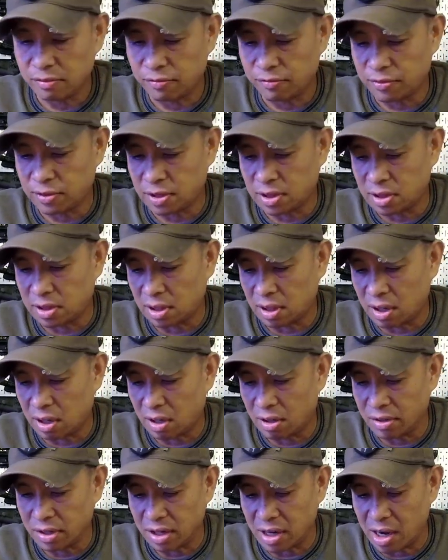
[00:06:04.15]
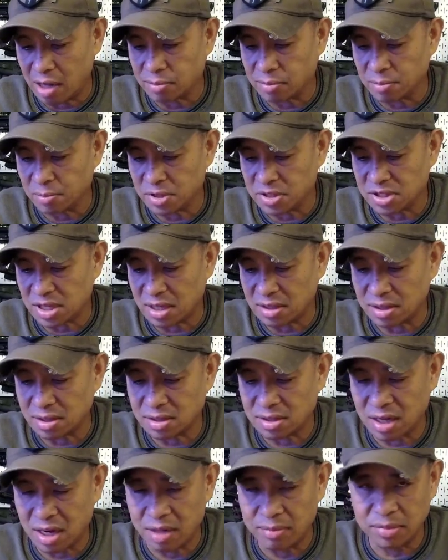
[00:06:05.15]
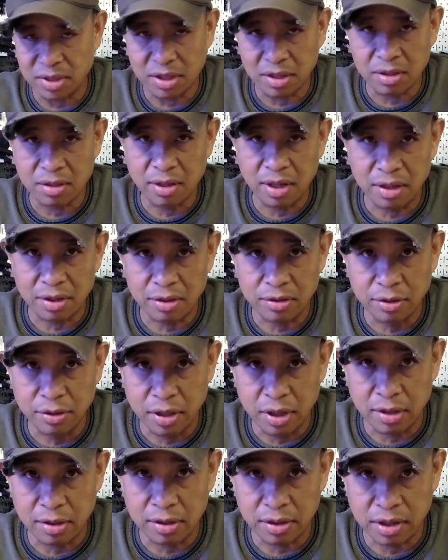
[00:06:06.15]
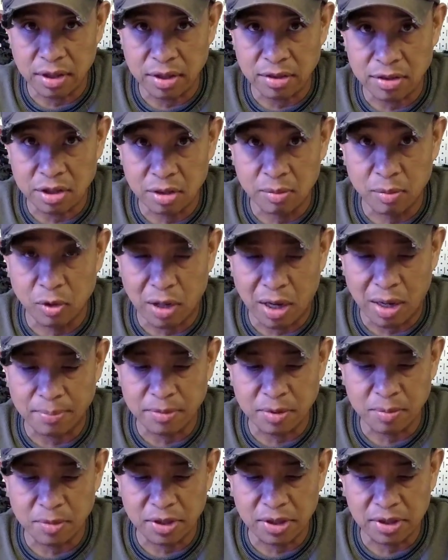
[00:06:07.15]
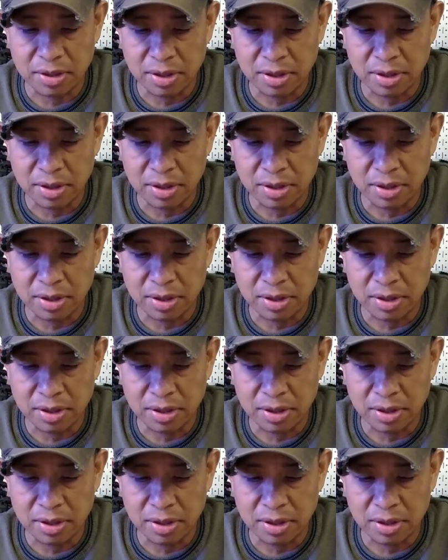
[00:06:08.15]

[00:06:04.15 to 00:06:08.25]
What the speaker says: for all the Optimas at the time, including the Turbo Optima.